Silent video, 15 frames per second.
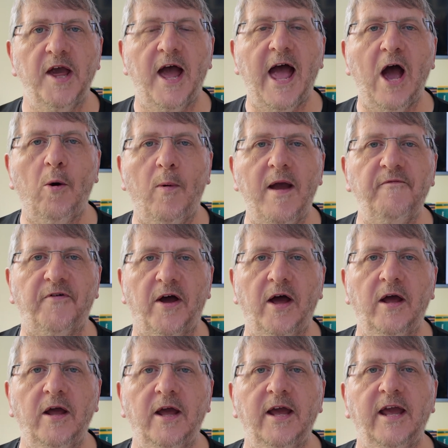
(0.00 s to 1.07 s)
However,
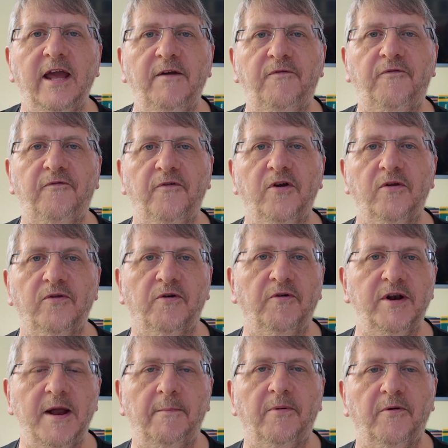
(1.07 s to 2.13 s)
if there are a
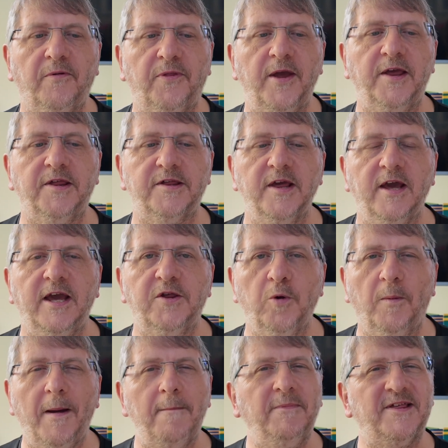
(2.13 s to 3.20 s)
number of things, it's all
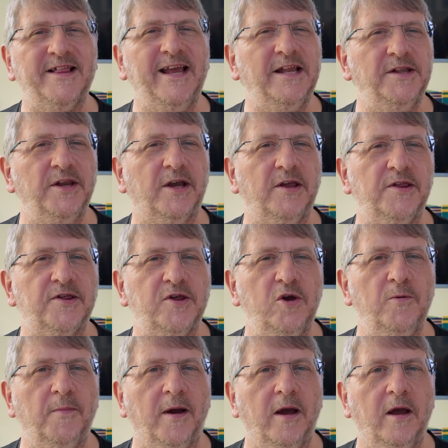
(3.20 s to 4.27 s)
about misleading the
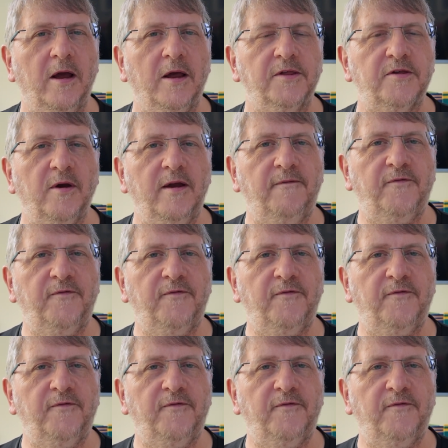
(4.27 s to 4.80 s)
consumer. So if